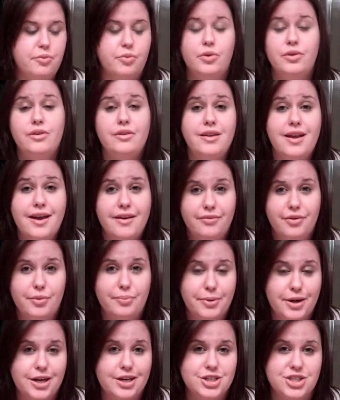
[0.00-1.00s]
will
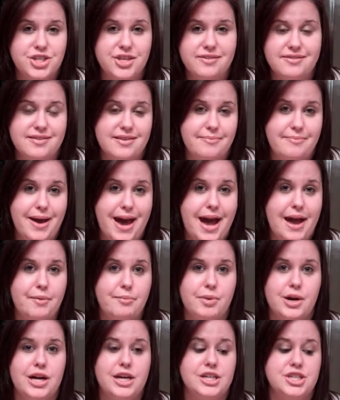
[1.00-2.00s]
never purchase a
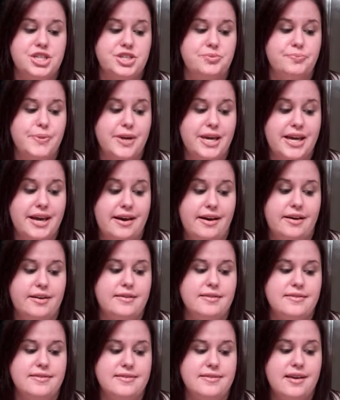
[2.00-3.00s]
MAC brush
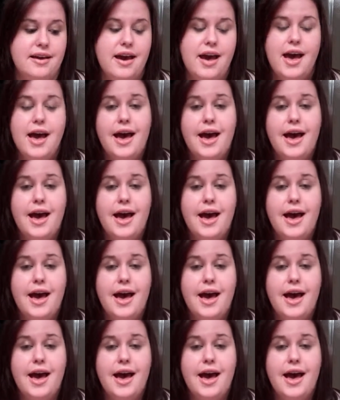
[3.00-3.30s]
because